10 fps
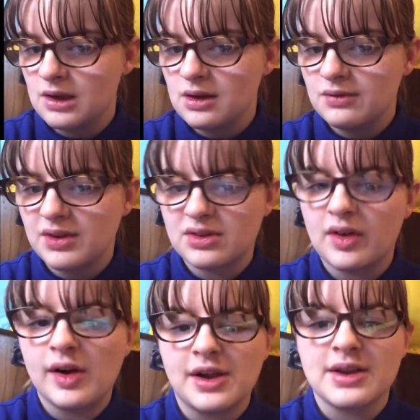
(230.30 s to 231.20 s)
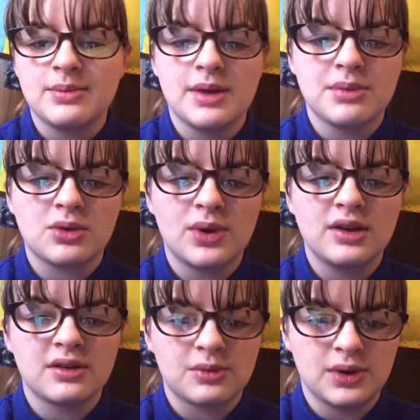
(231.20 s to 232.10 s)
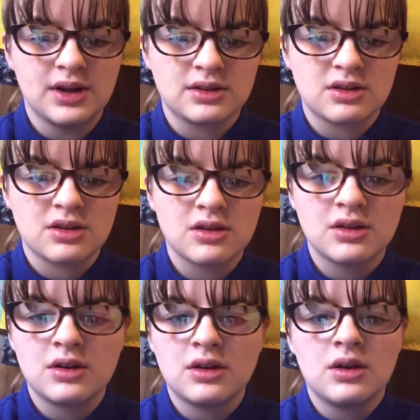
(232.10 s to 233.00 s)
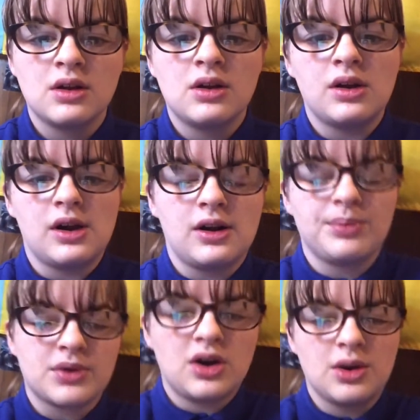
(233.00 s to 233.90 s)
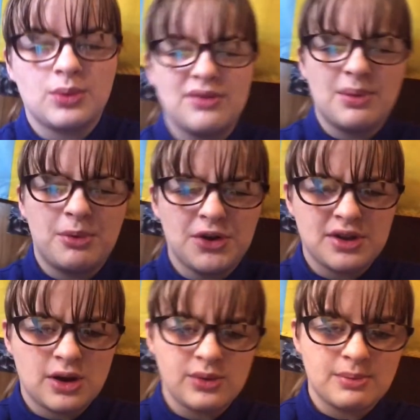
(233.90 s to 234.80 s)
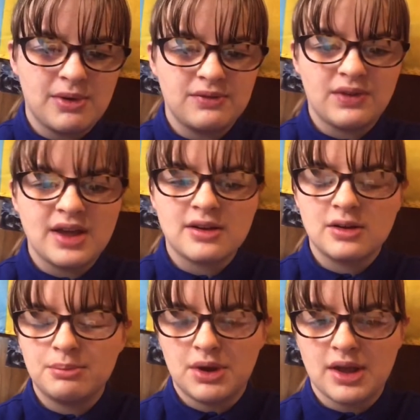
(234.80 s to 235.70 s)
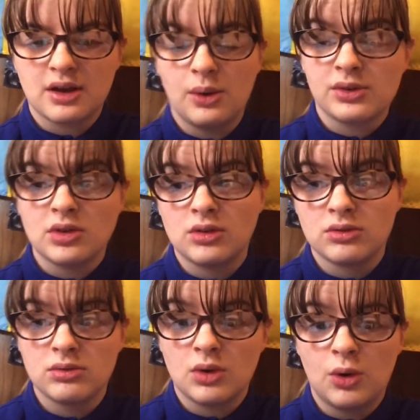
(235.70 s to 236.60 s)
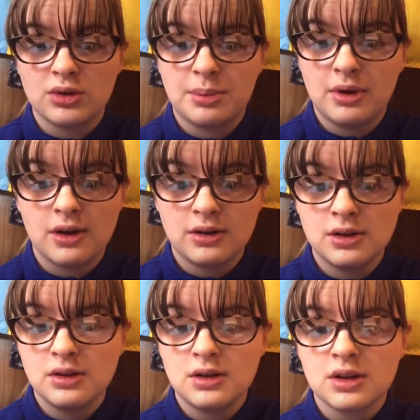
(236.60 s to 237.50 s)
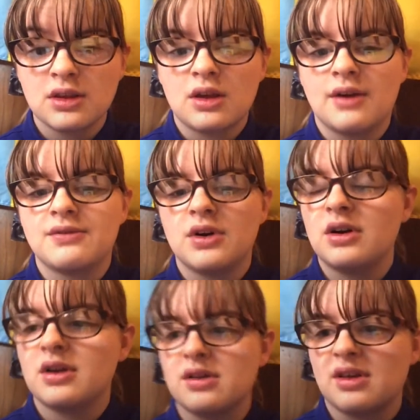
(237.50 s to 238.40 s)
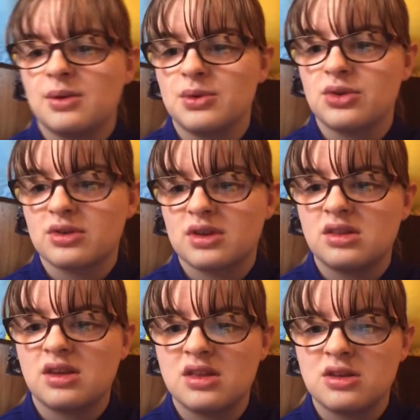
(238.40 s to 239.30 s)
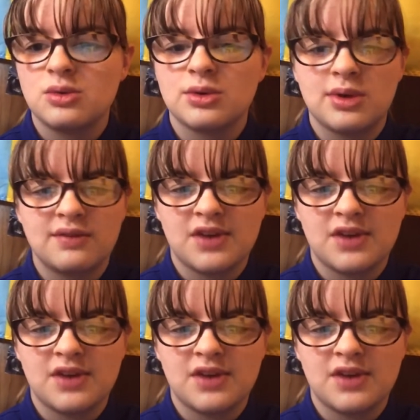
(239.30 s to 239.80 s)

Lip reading: this time in between a switch. Kind of when the body goes a bit vacant, but it goes on autopilot, and for us it will just continue doing the